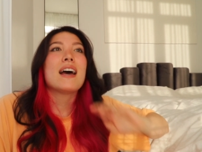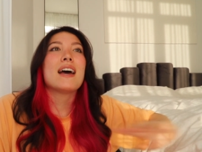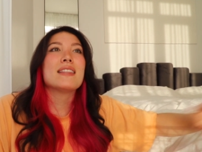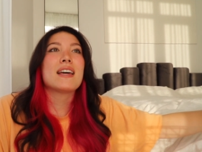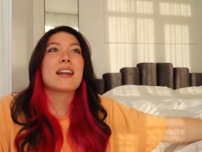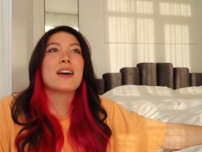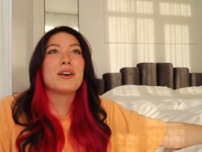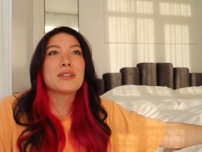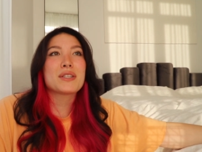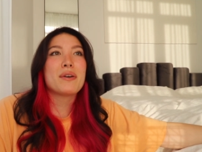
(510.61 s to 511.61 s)
And then I
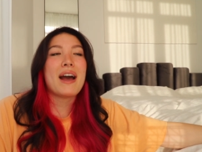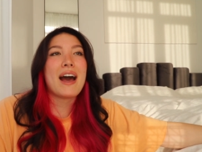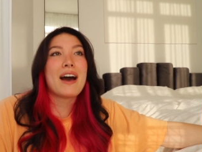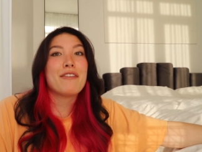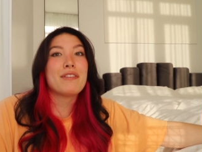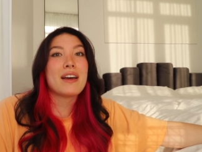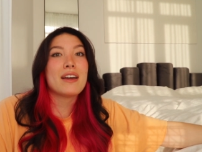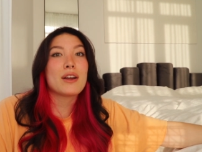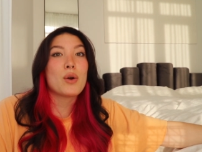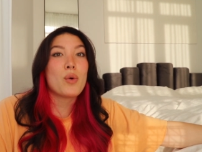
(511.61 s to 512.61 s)
also have
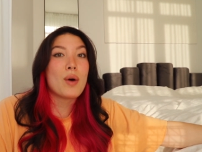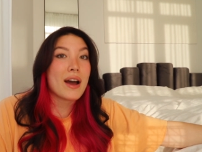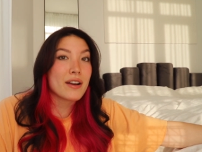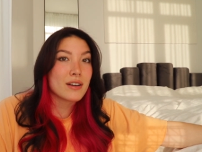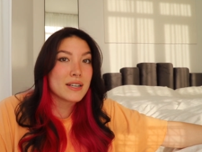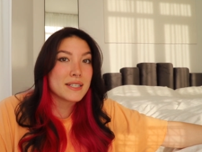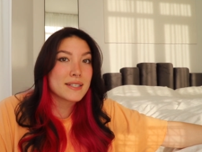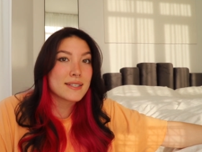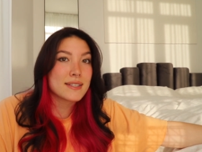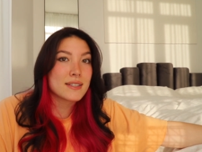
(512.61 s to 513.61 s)
an
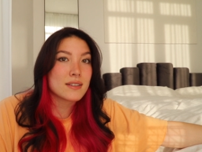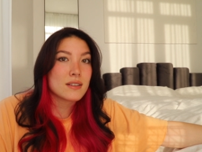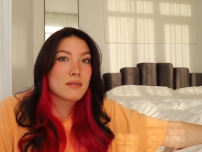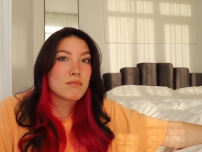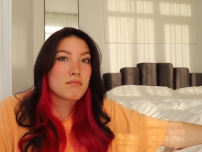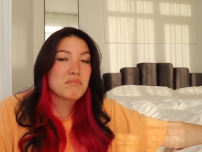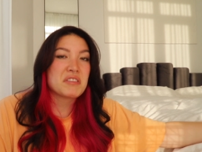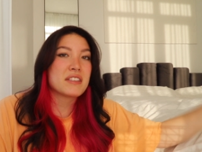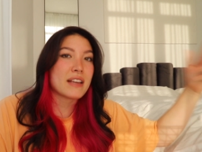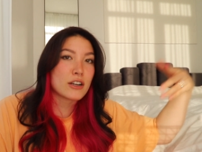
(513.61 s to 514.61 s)
inquiries
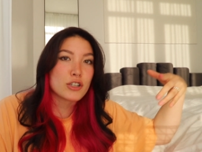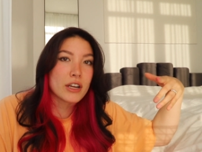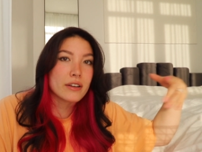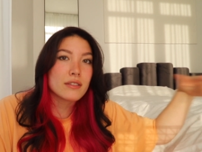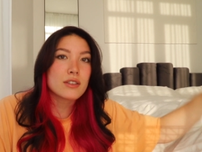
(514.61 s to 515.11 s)
section.